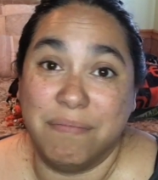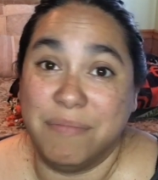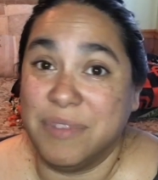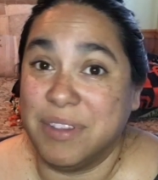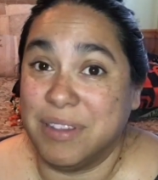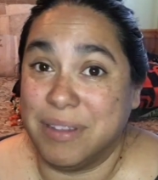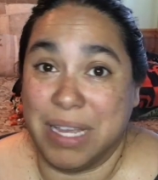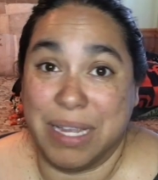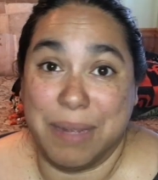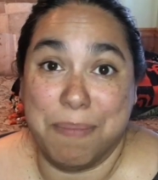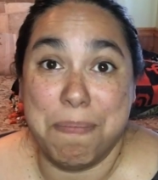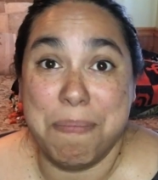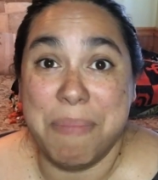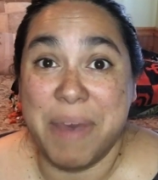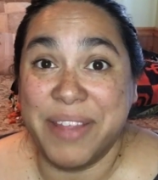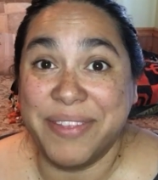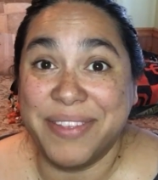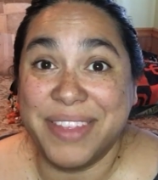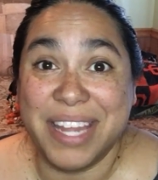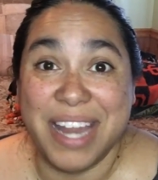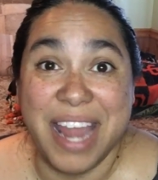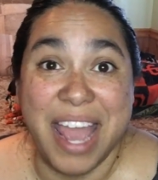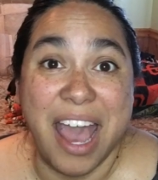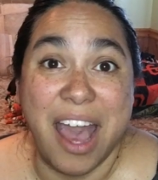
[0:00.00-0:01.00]
like
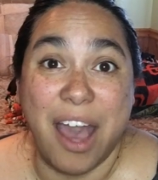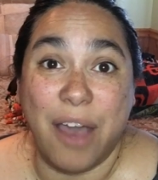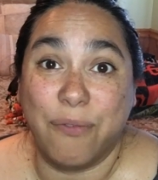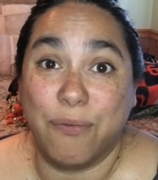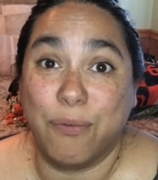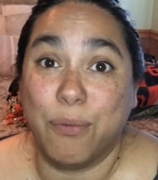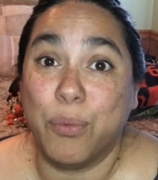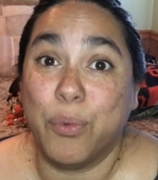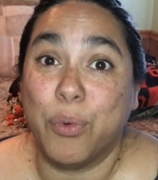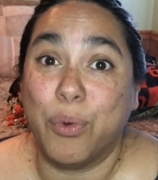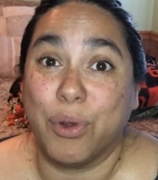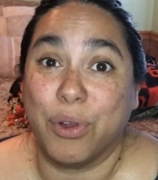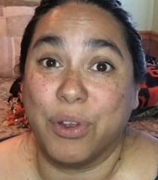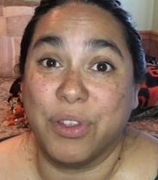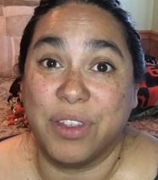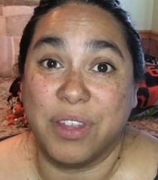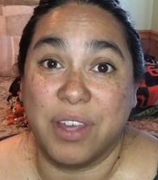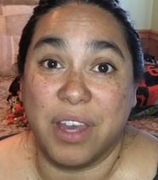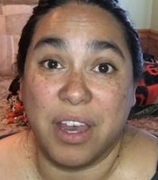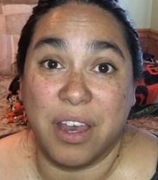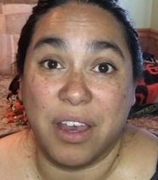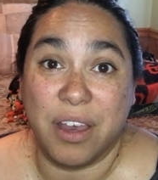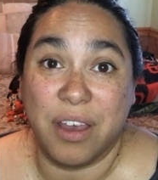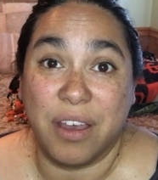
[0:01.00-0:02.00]
month and a half worth
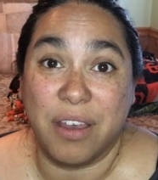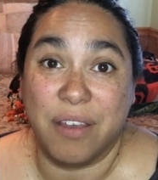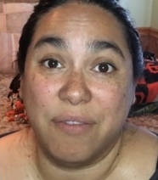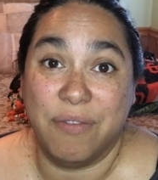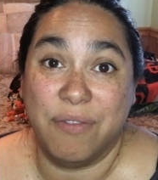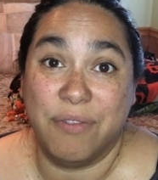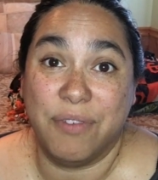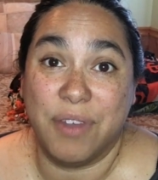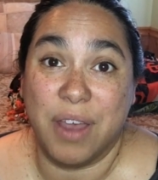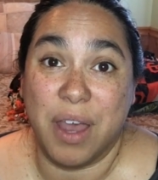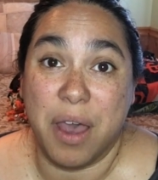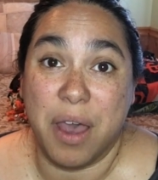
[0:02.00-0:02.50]
of